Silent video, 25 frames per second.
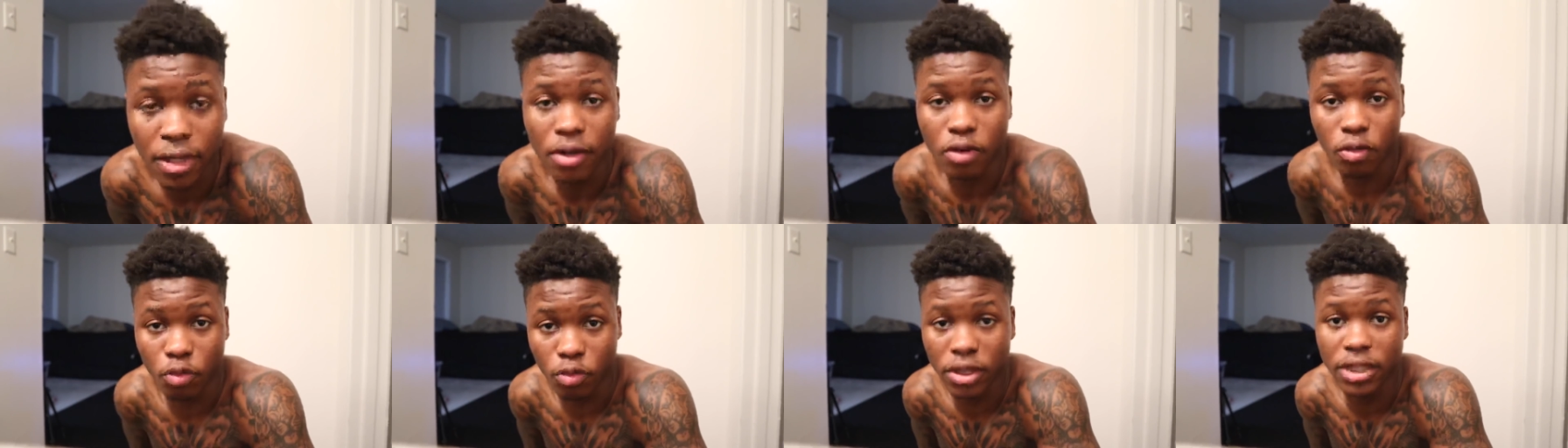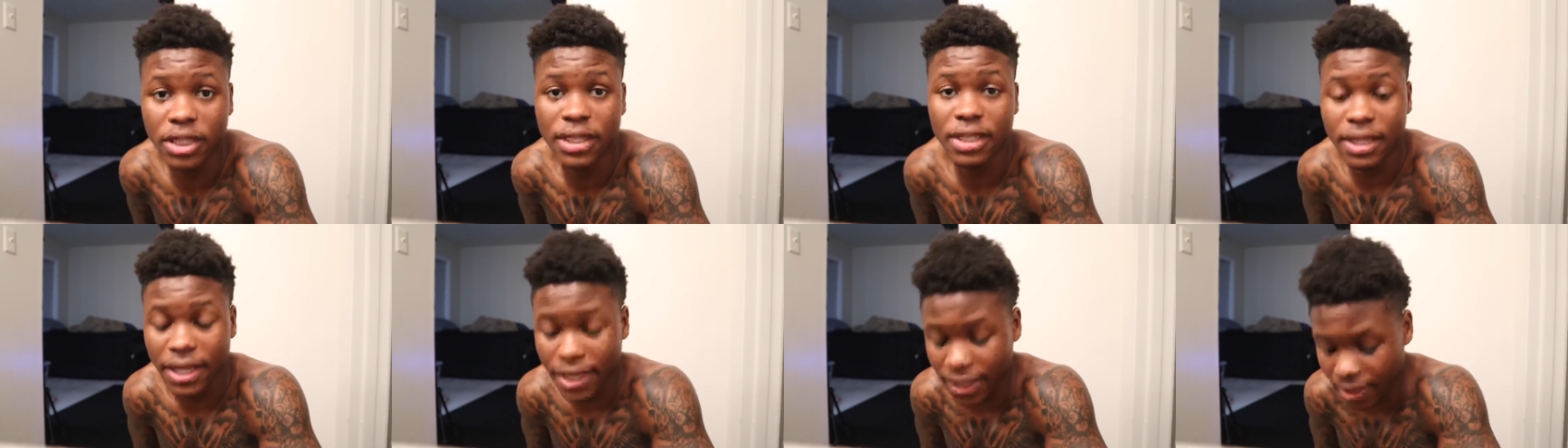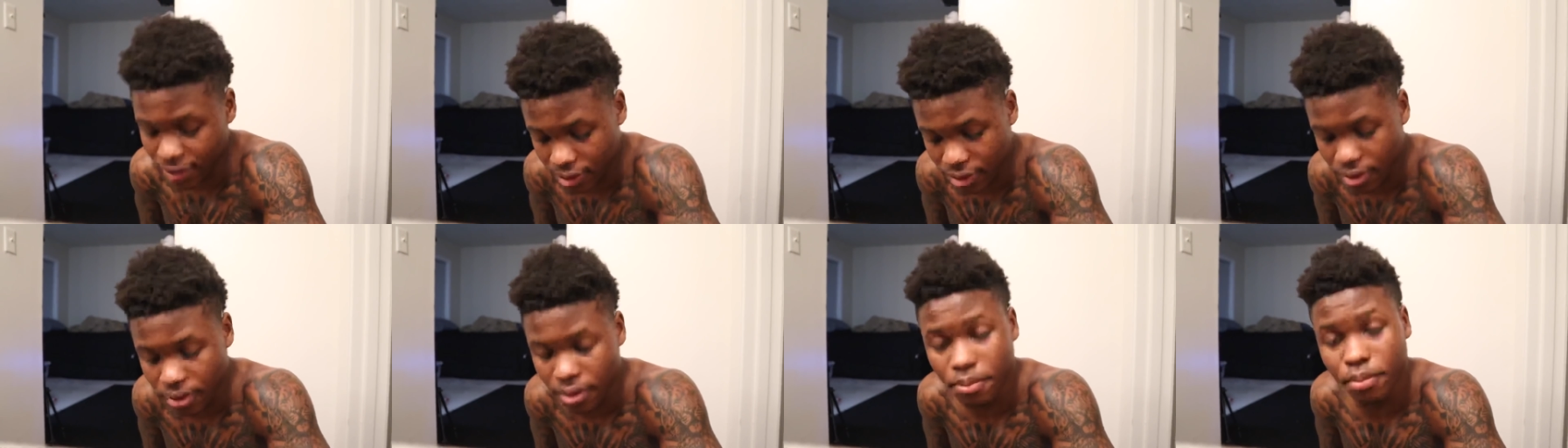Really
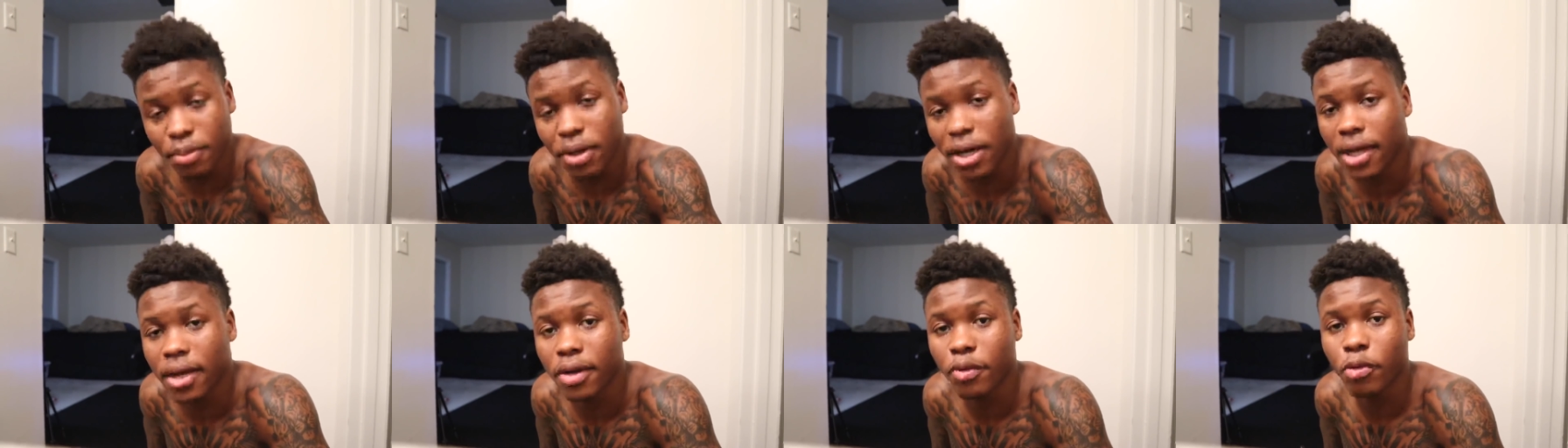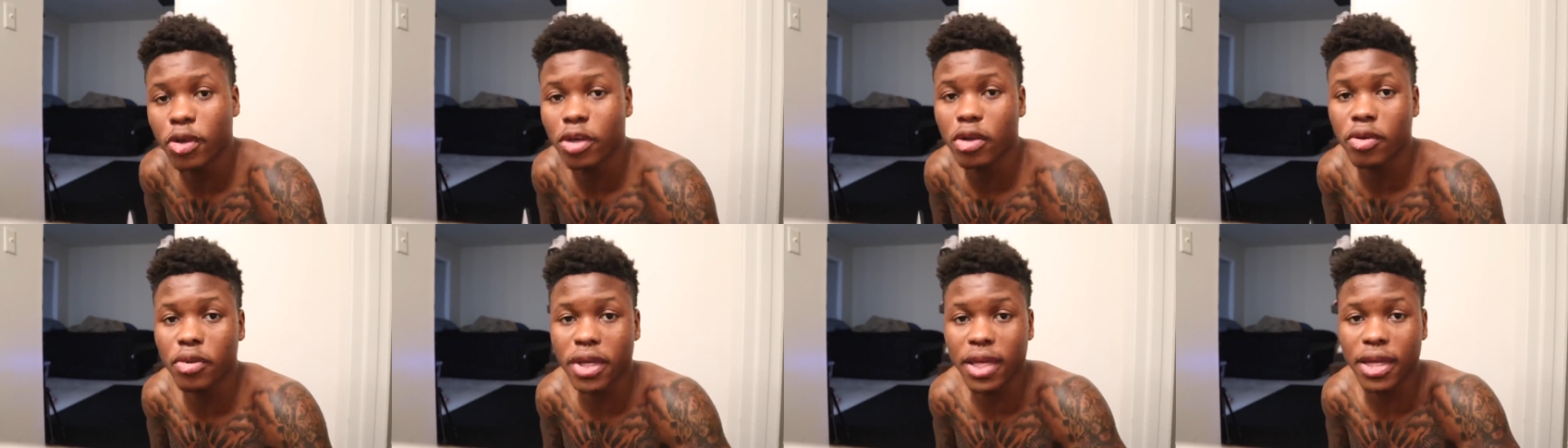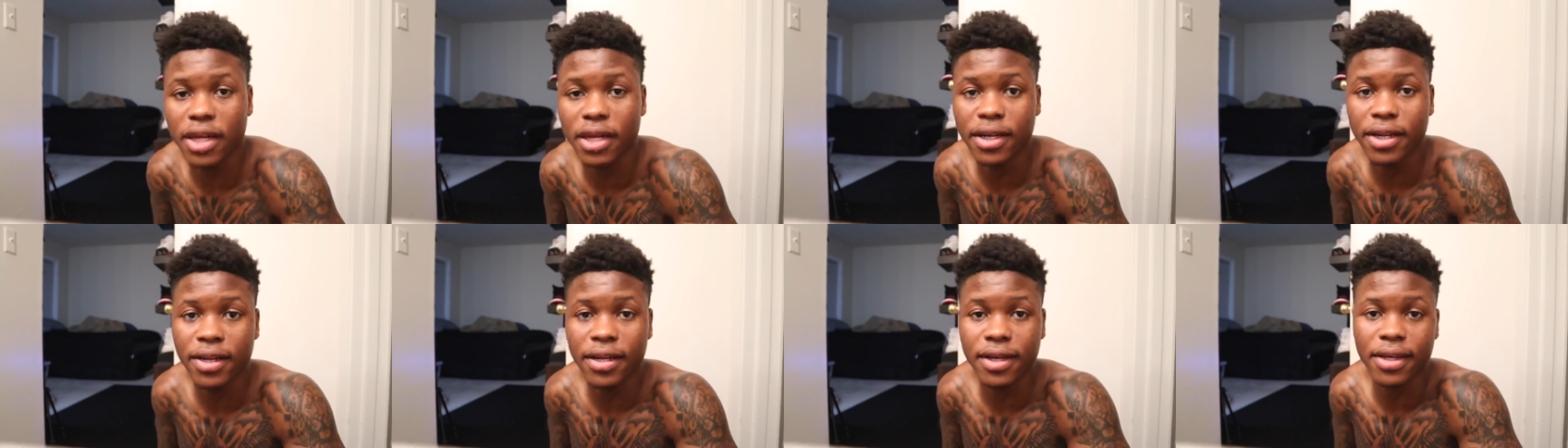late, but we gonna get
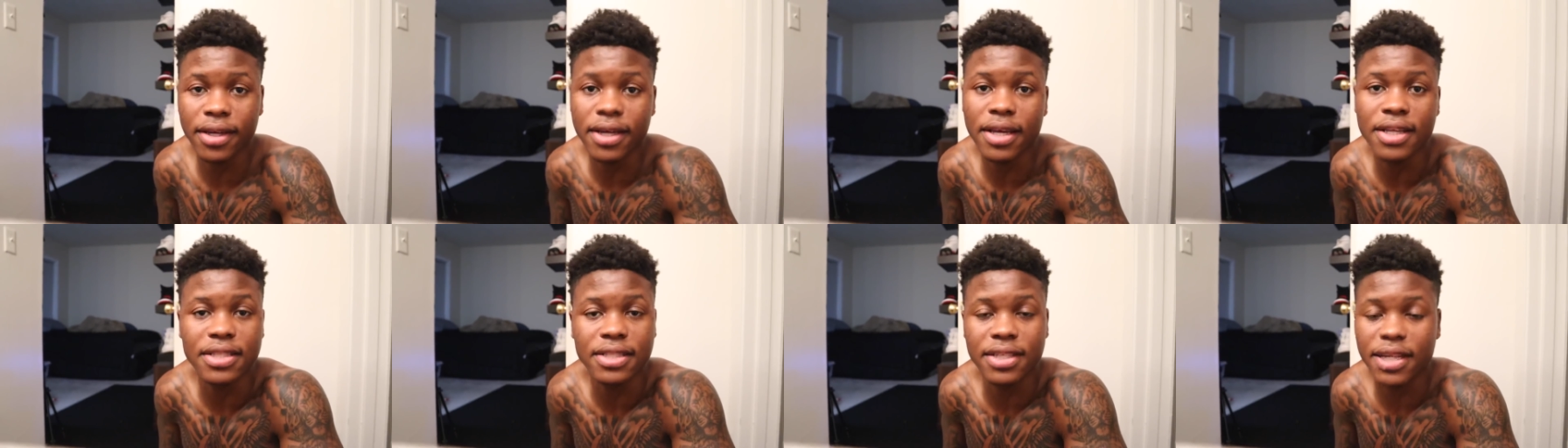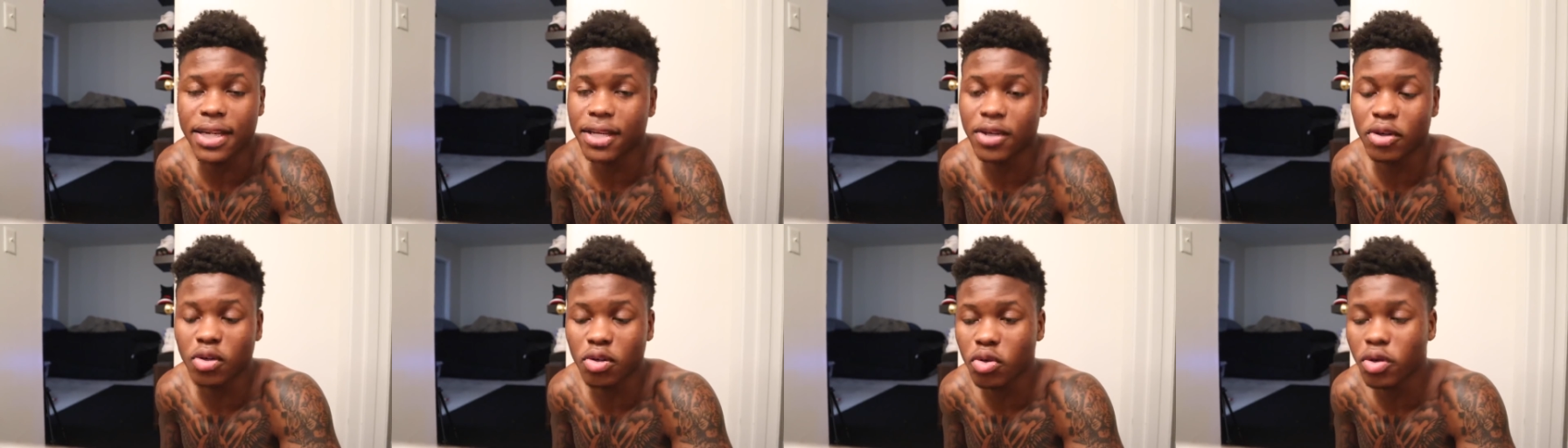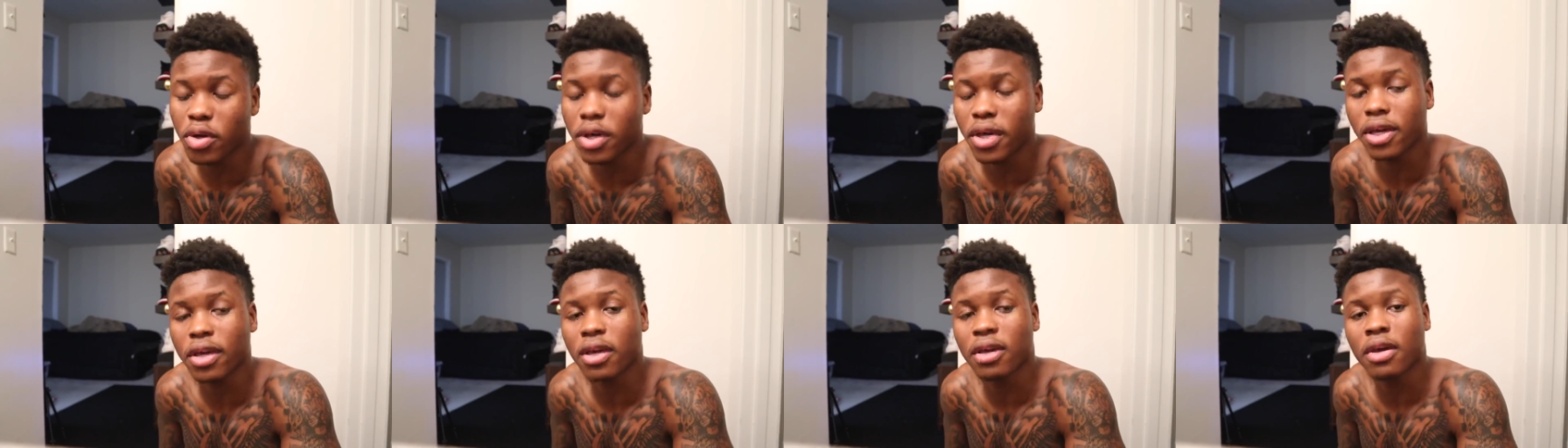it done because it ain't no
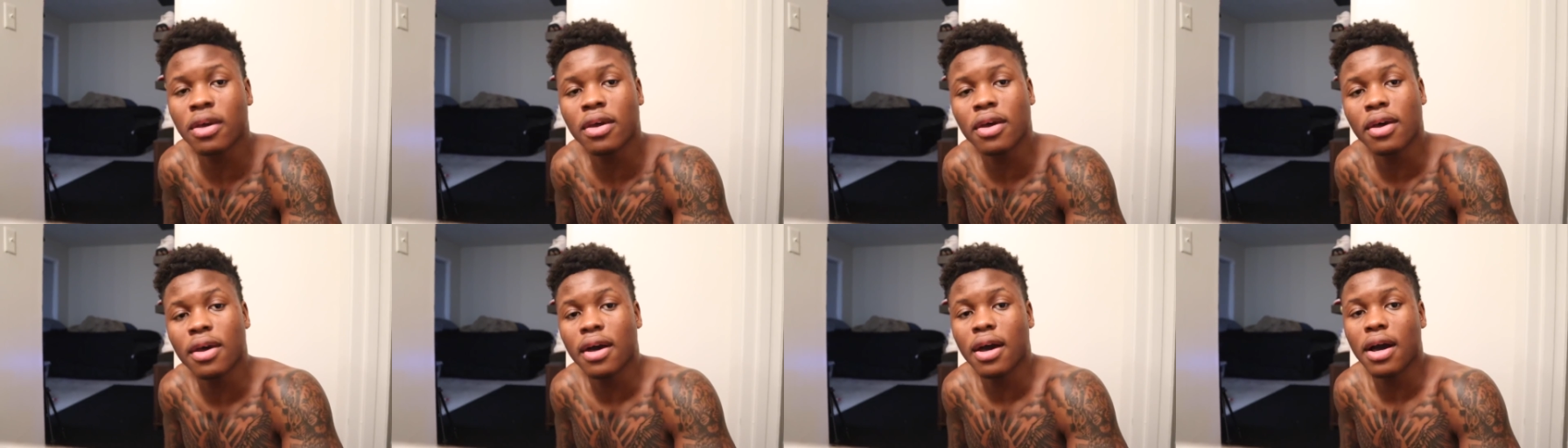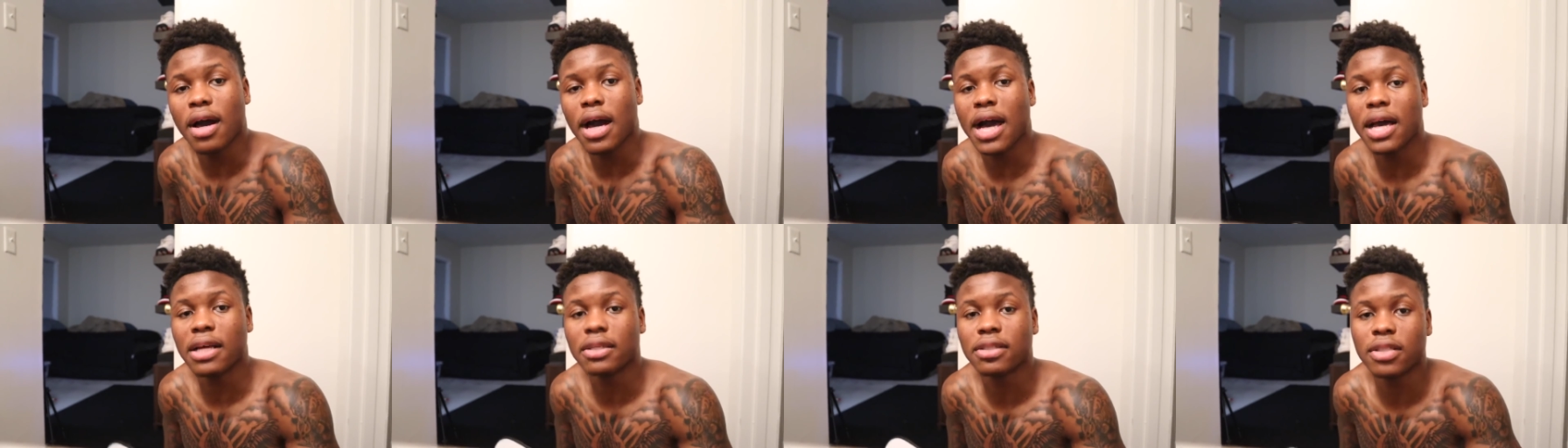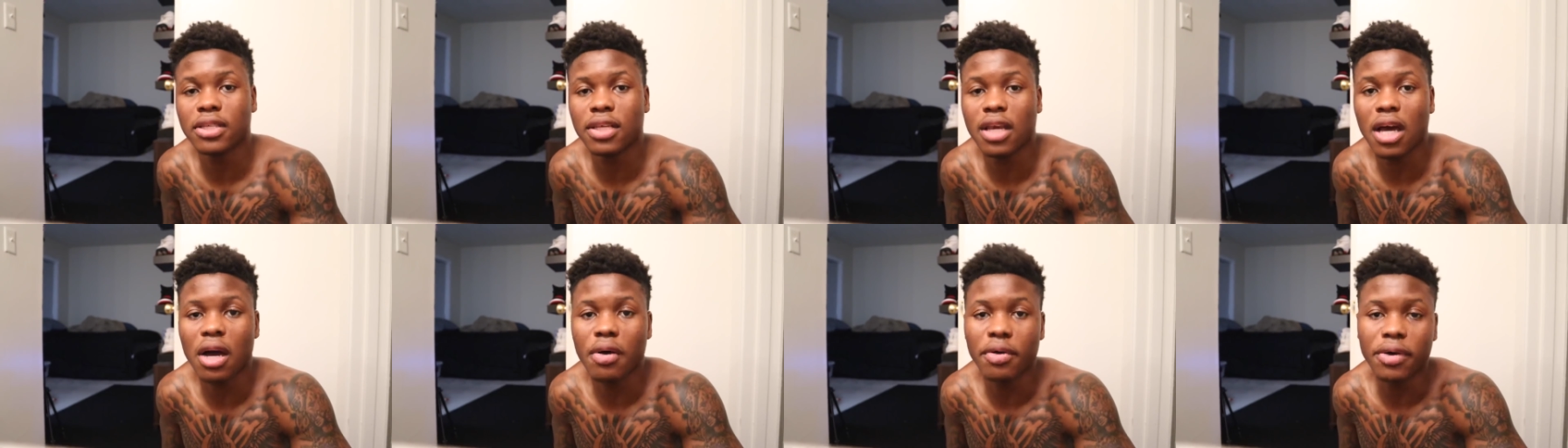quit. I'll
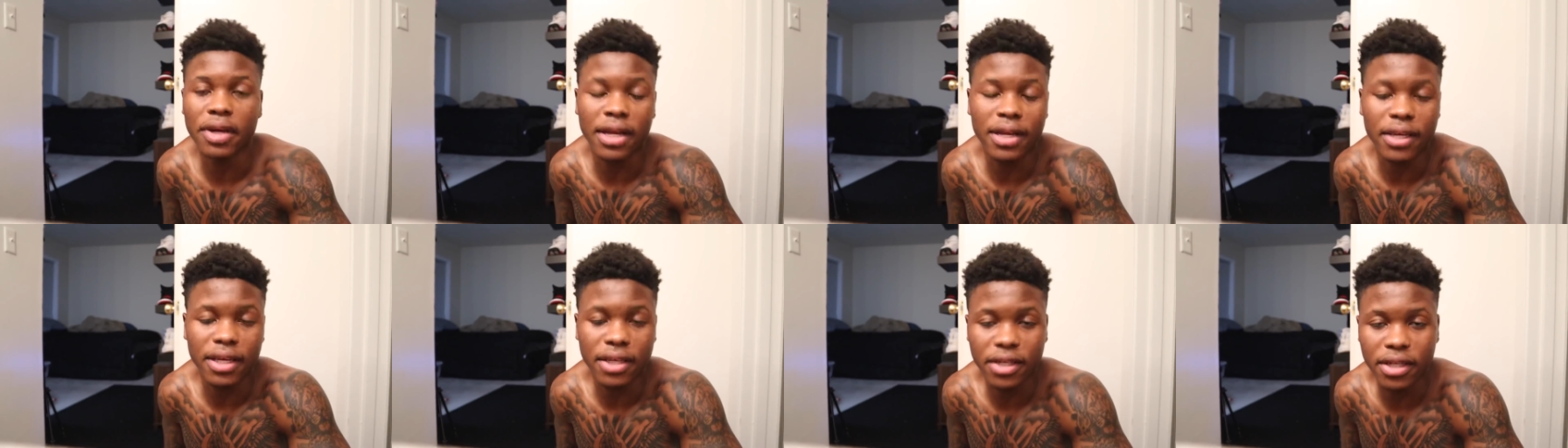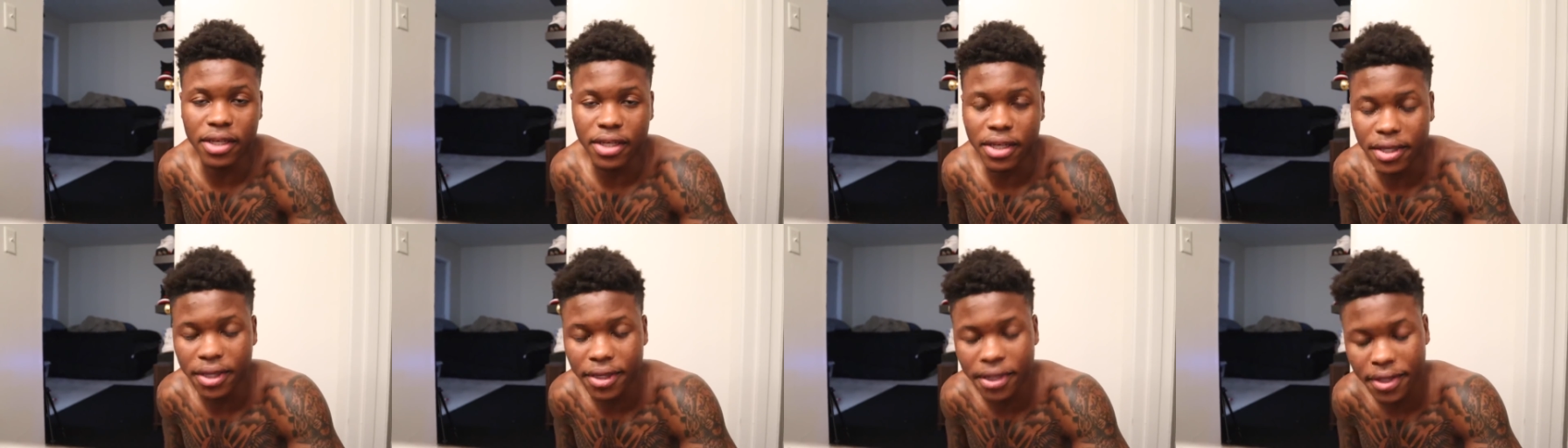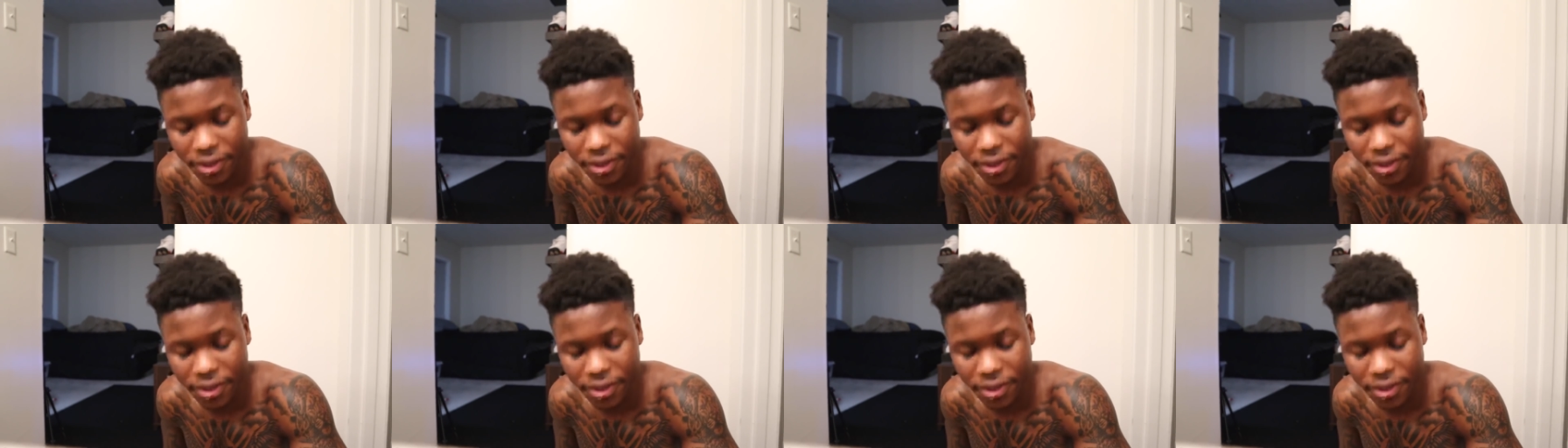see y'all when I get done.